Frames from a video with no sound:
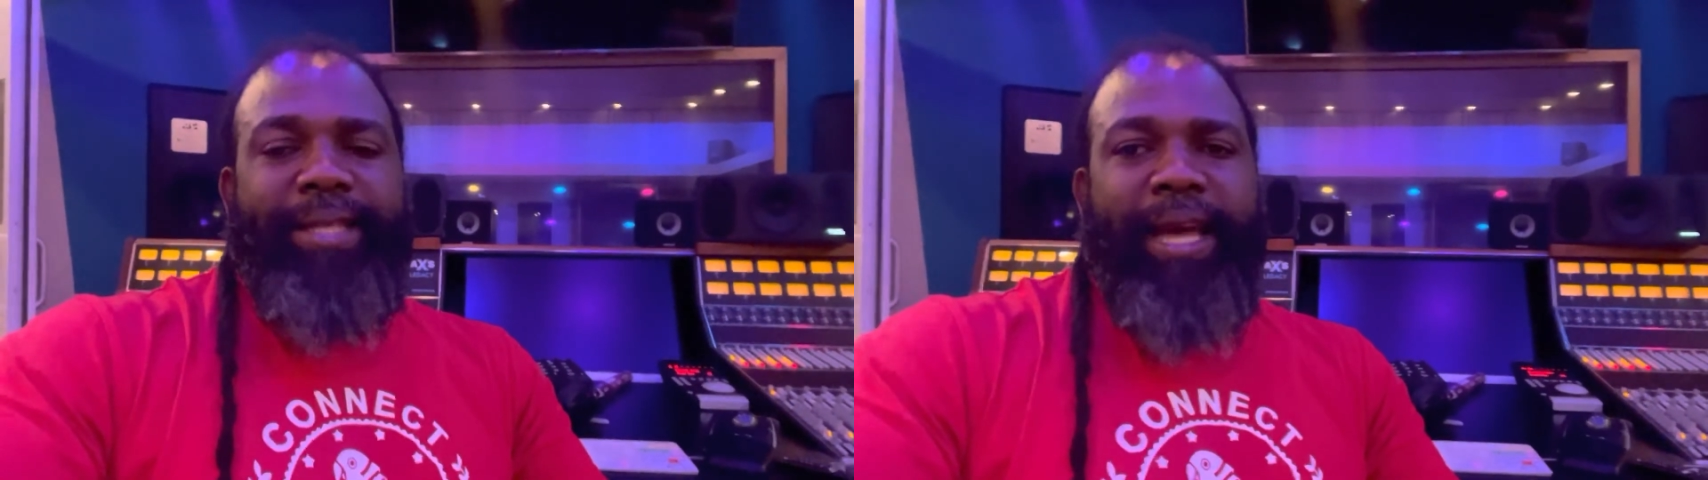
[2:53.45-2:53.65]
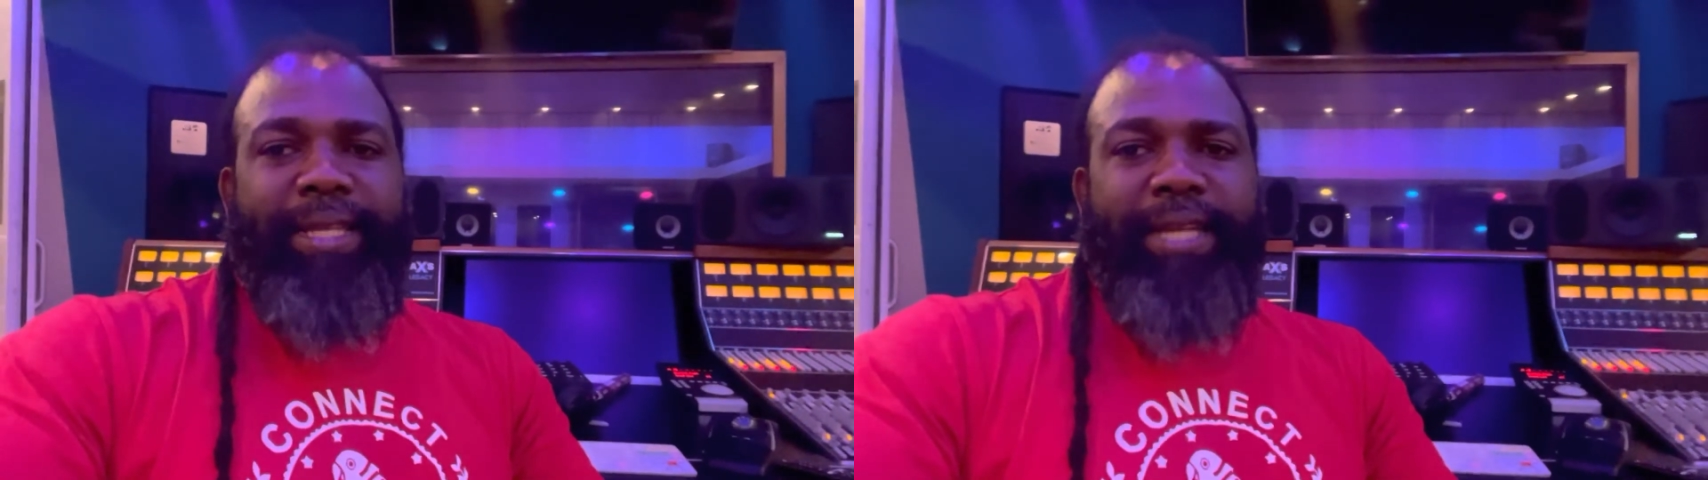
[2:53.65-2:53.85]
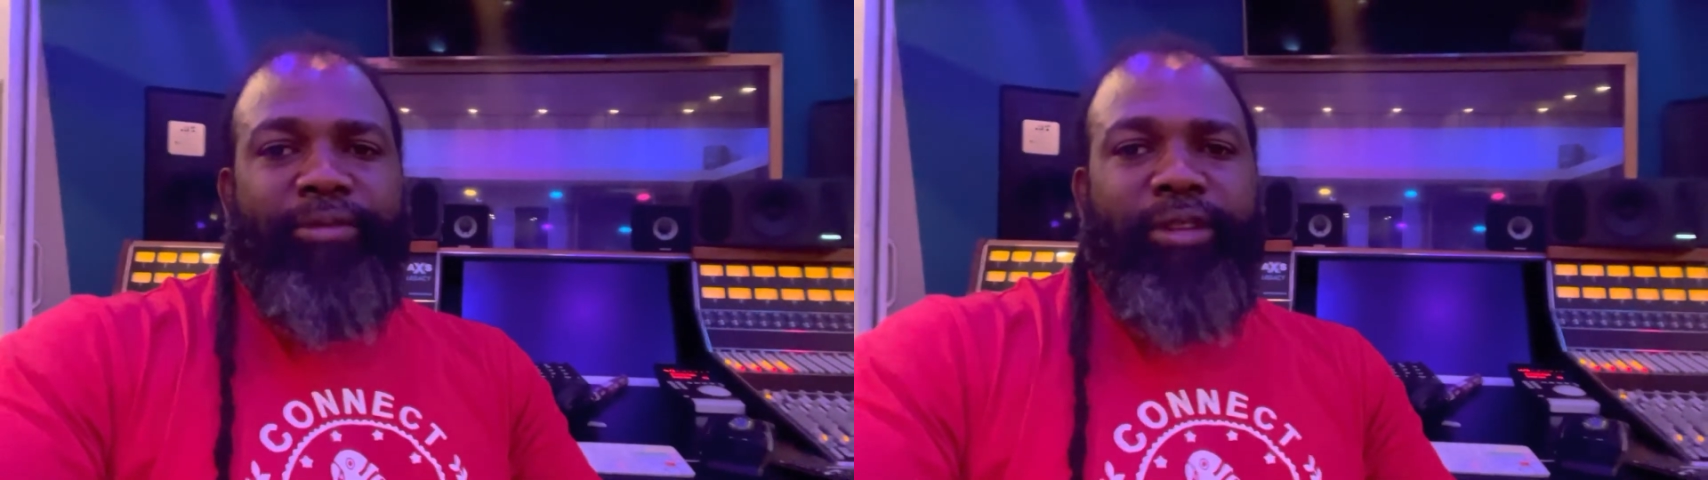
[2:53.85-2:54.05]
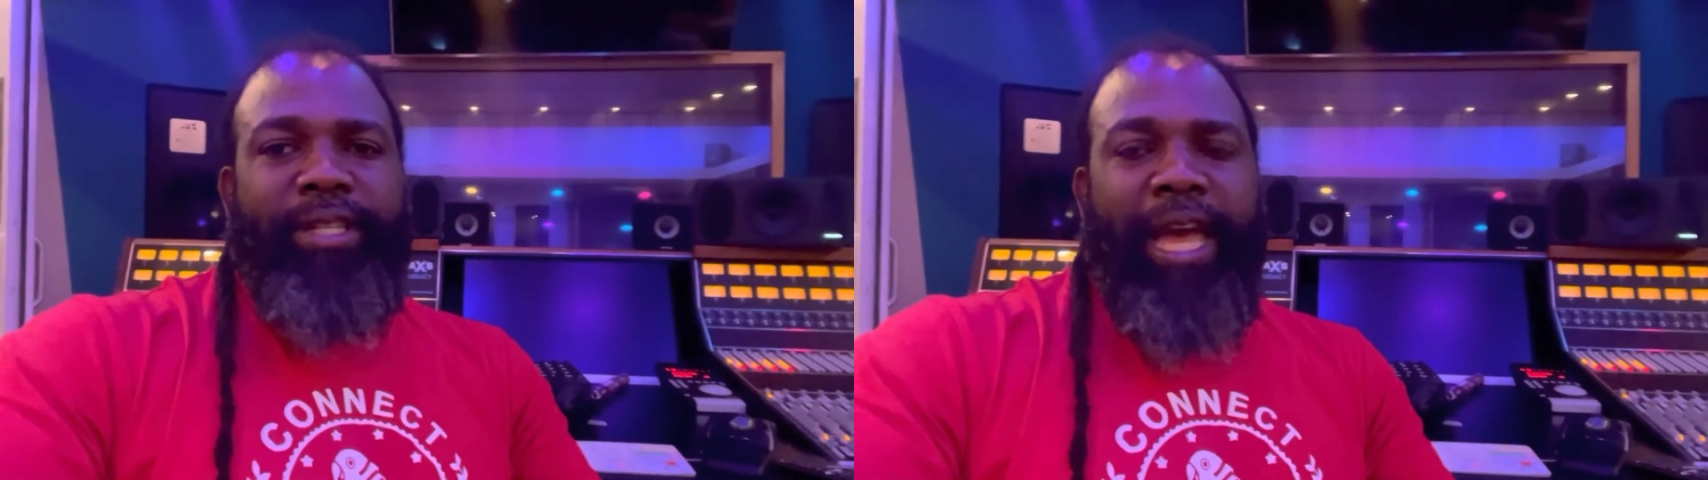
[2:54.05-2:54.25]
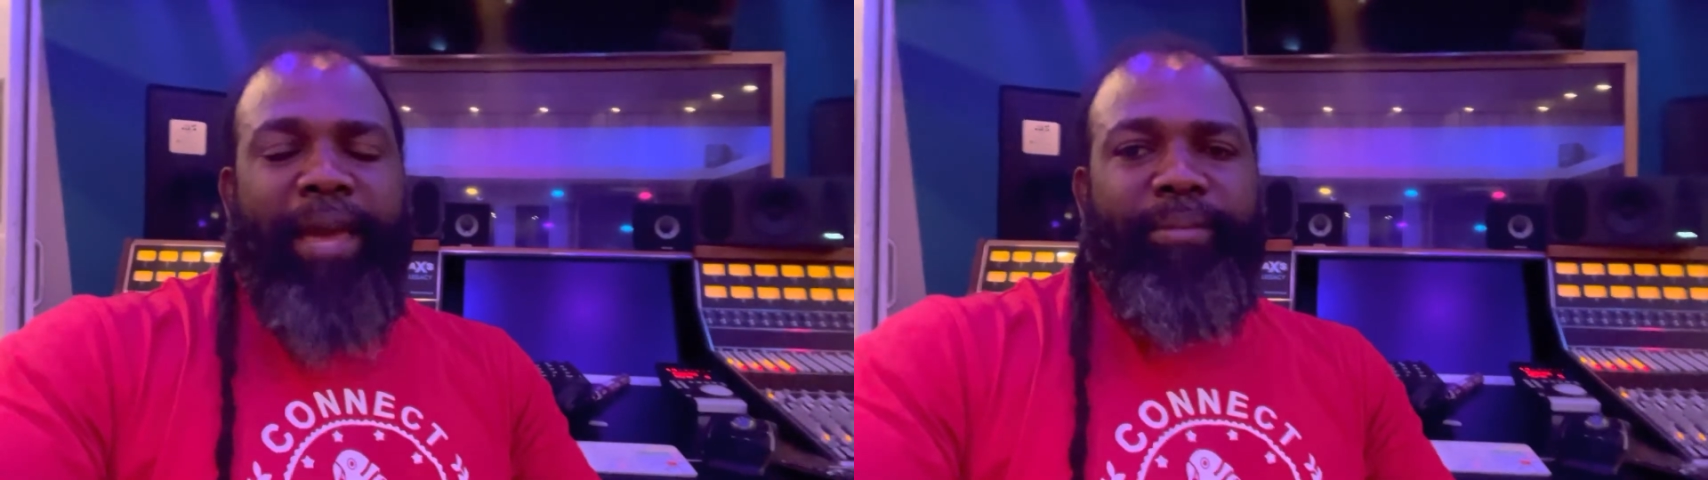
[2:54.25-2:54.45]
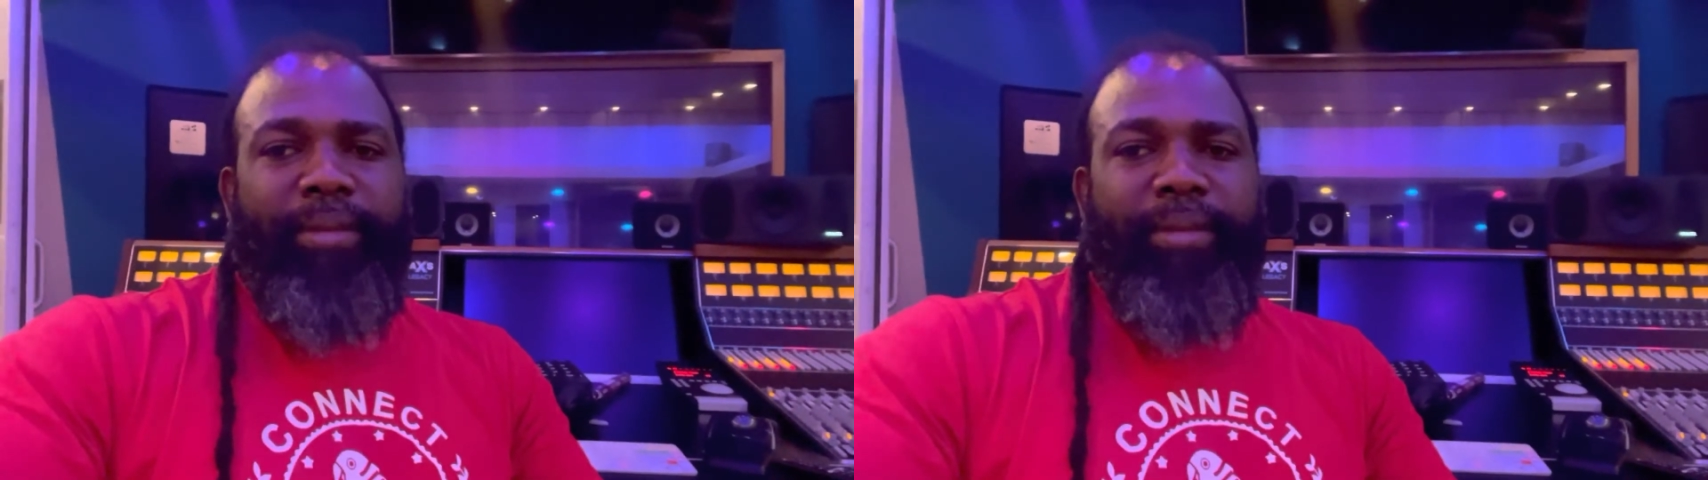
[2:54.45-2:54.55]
that every time,